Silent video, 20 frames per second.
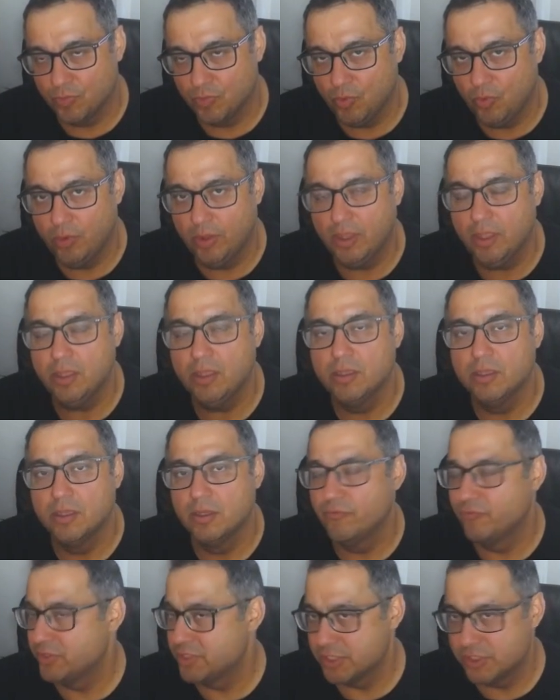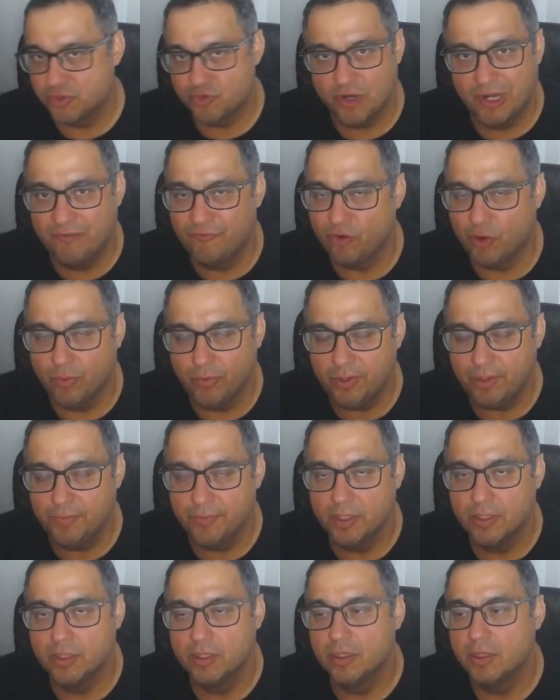Okay, which is straightforward.
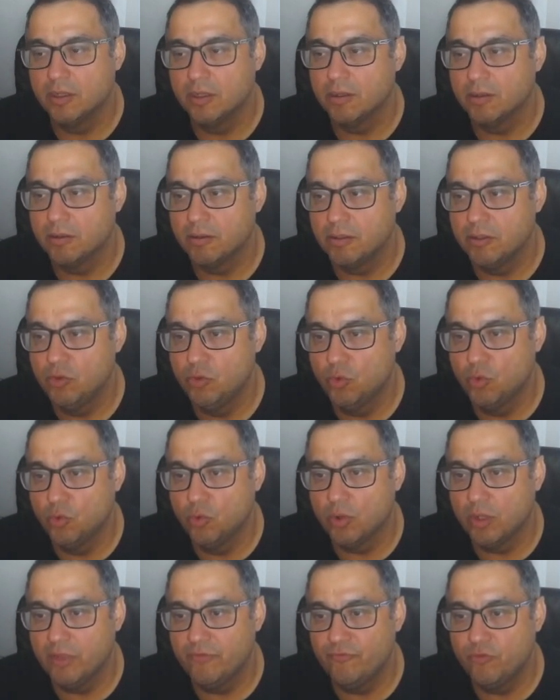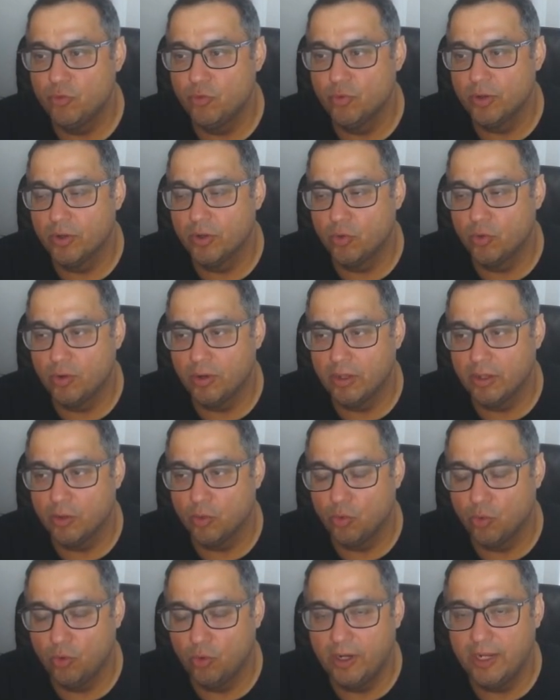You, if you were
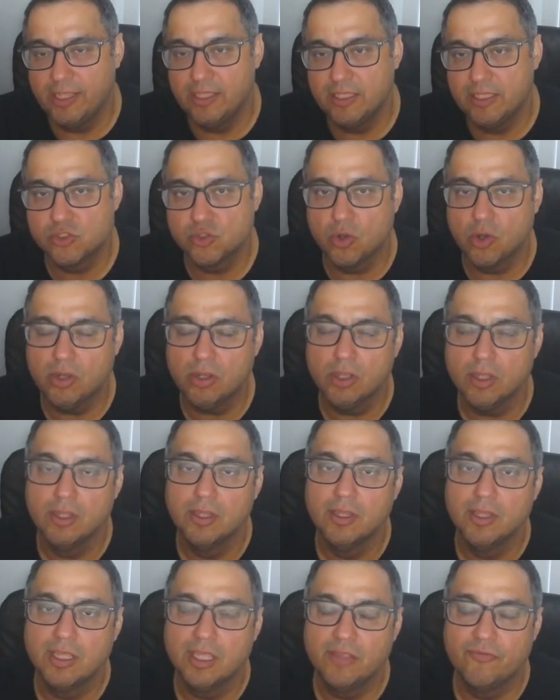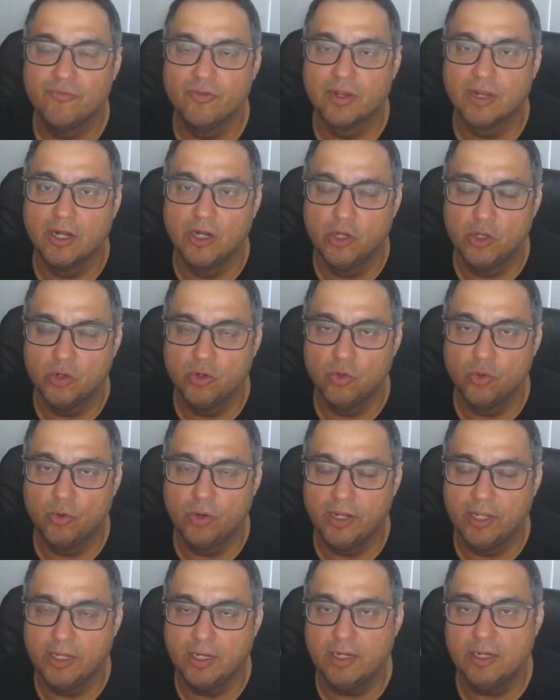holding the stock, if you continue
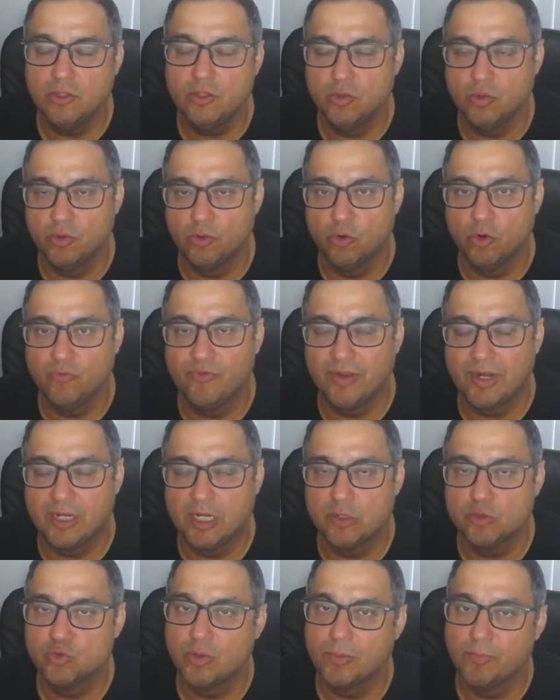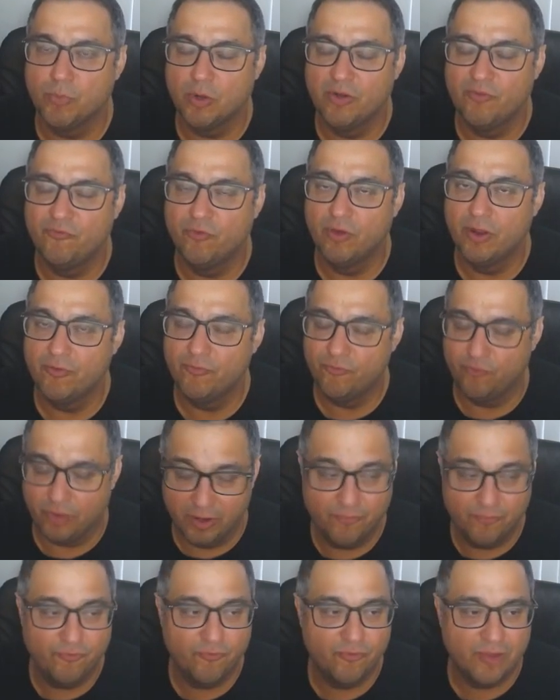holding it, your growth factor is
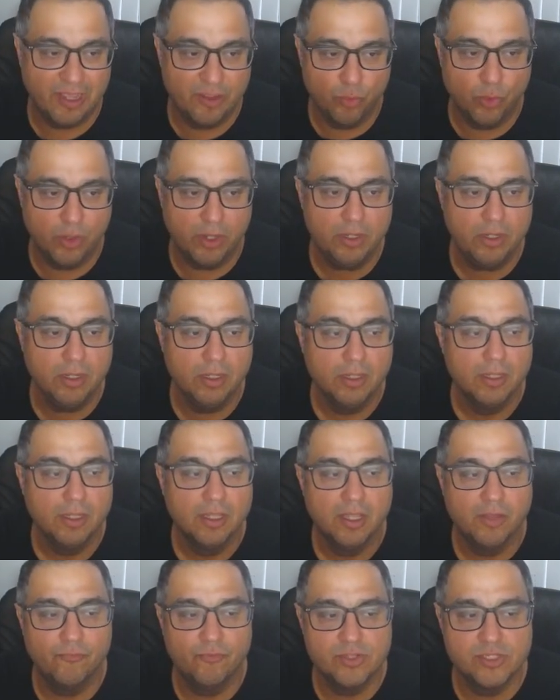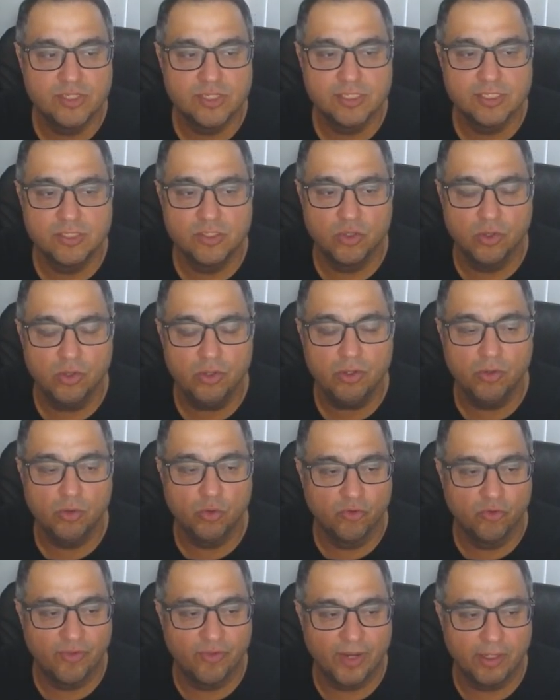1.151, which is your
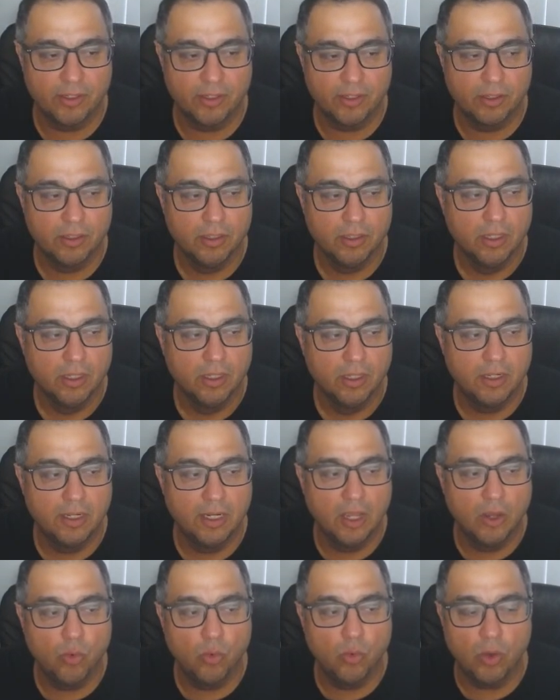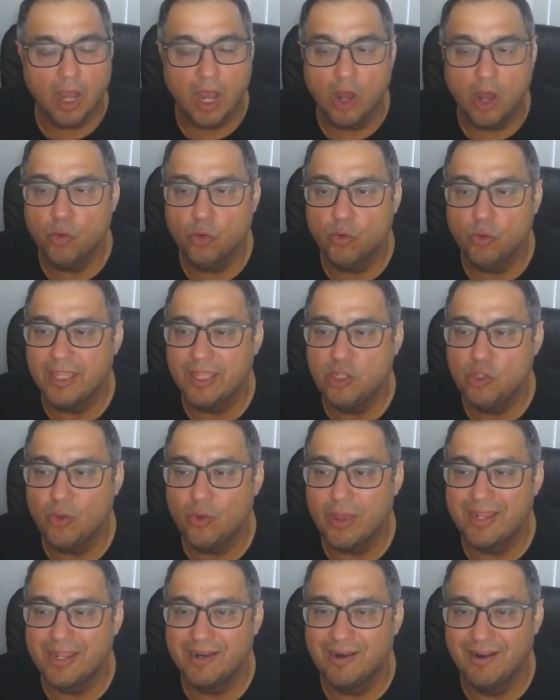growth factor. Now how can you
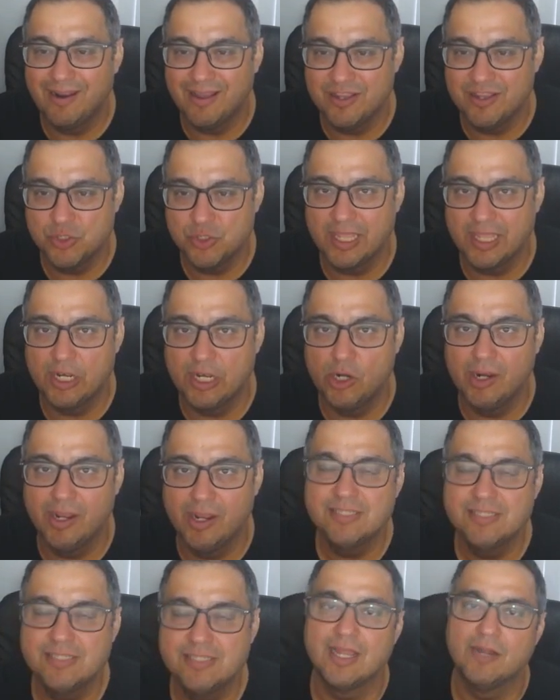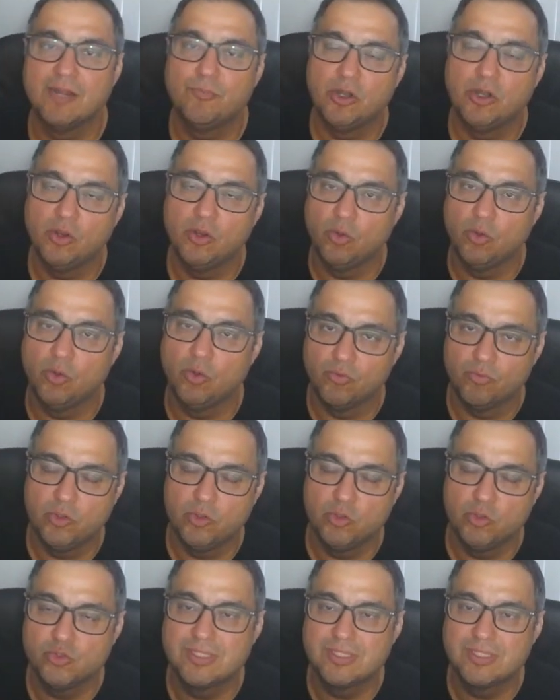analyze that particular growth,
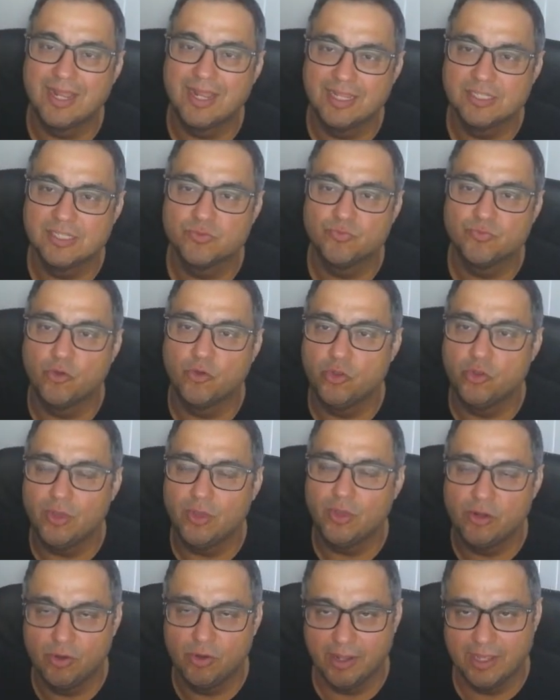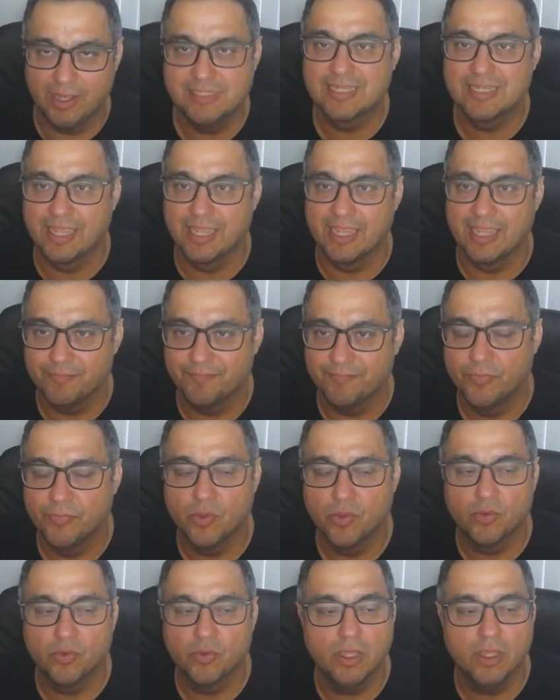use that as for your annualized gain.
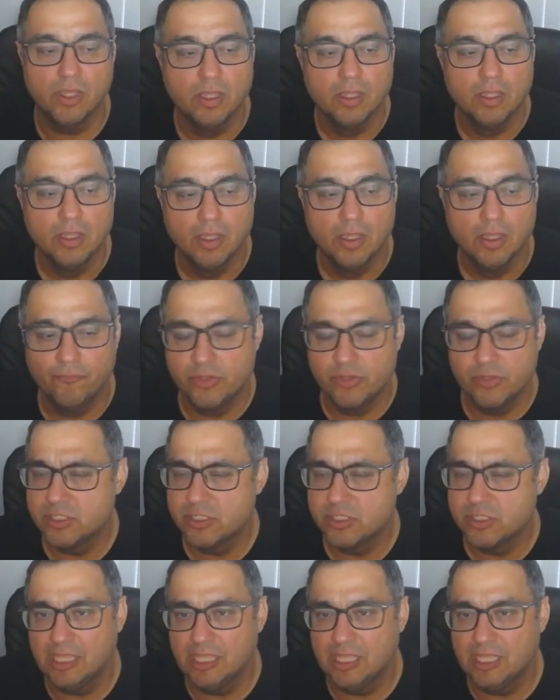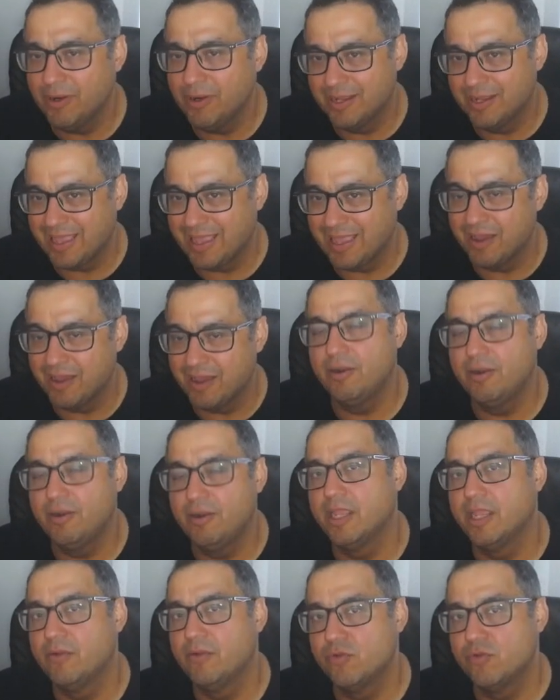Okay, which is nothing but a CAGR
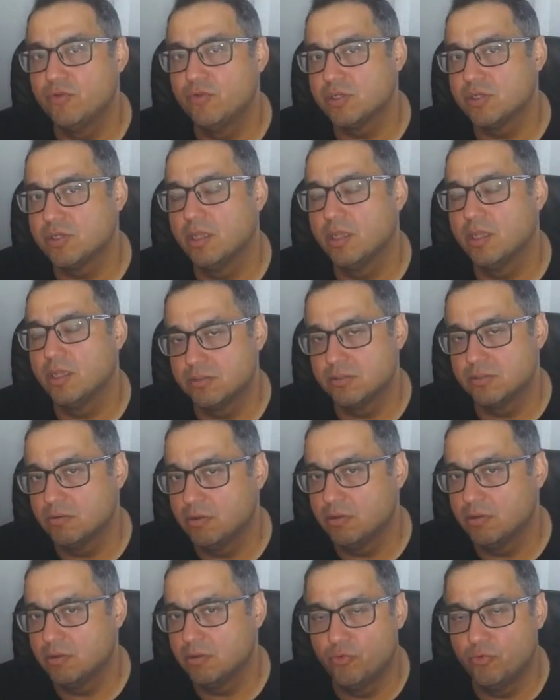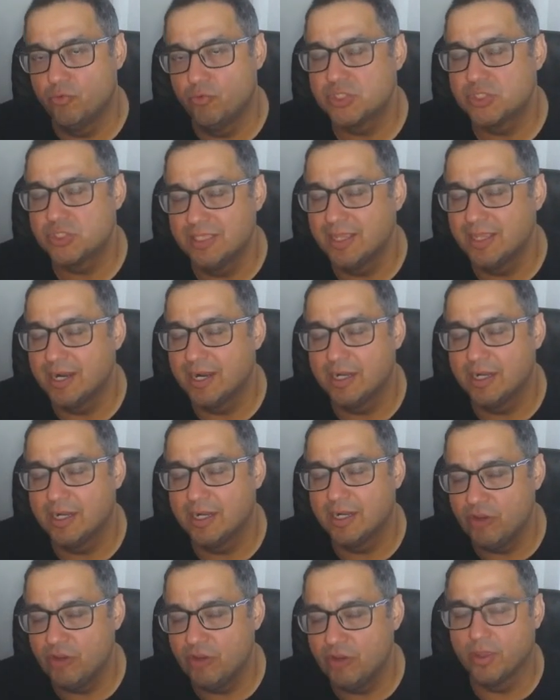gain, which is, you would see that
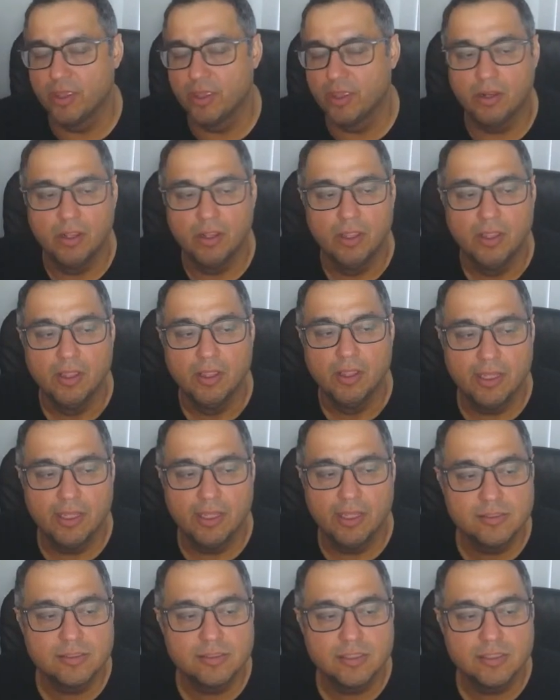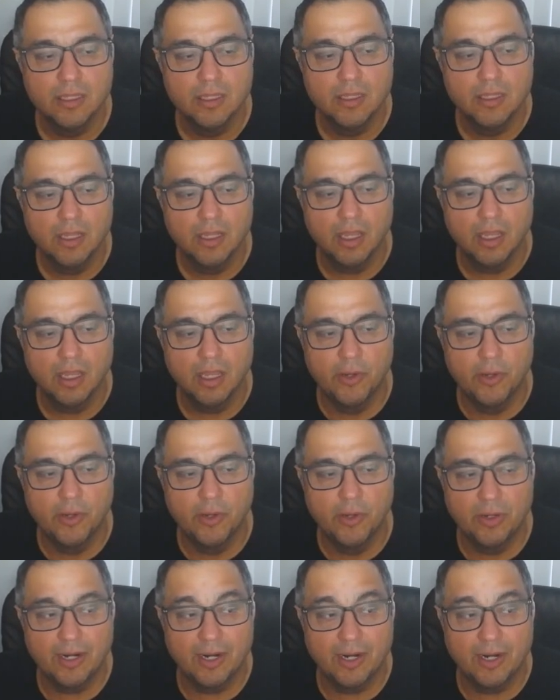everywhere is
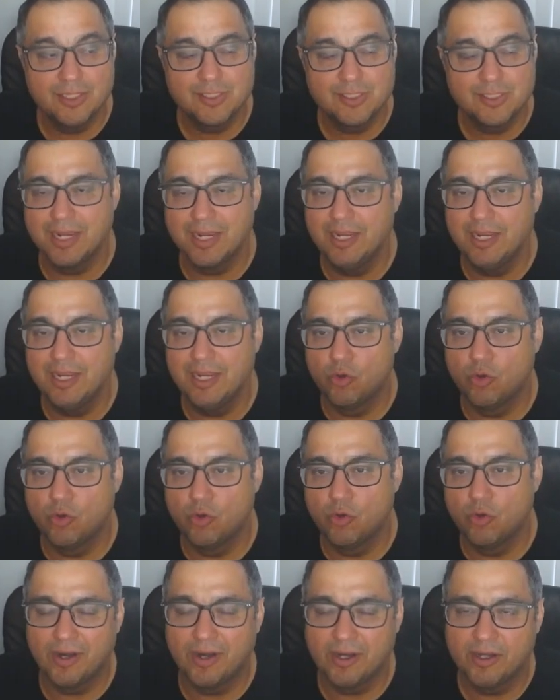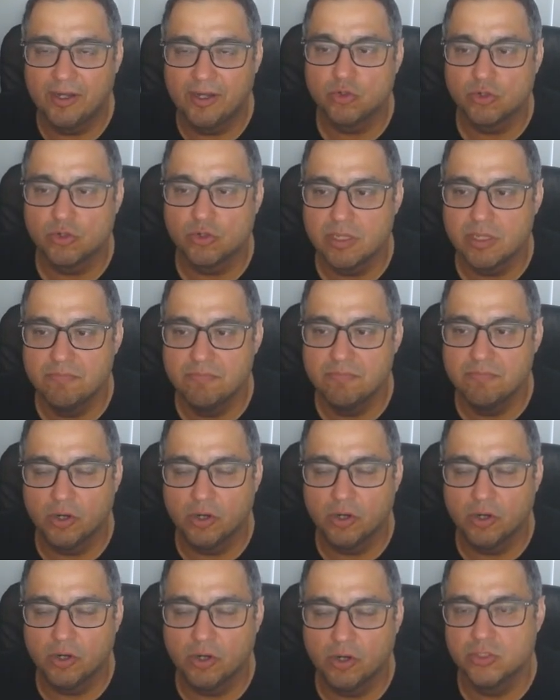but understanding your growth factor is also
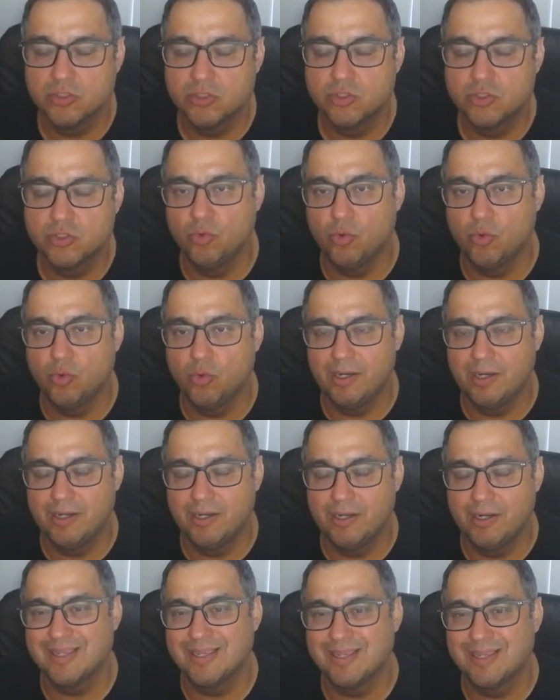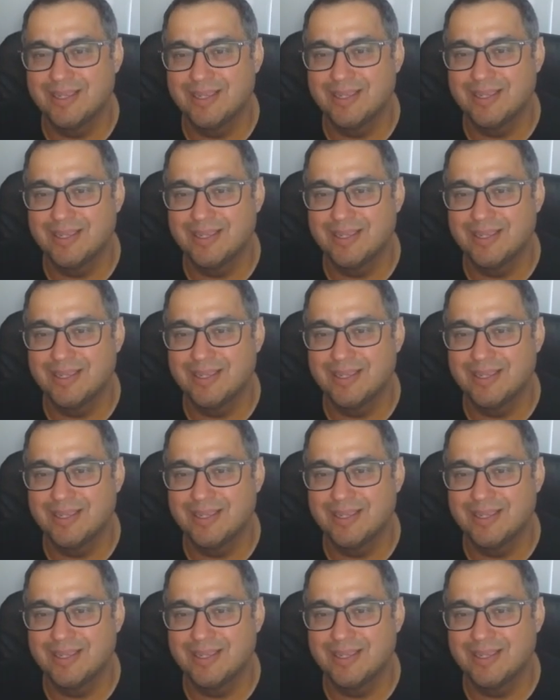important, because you understand that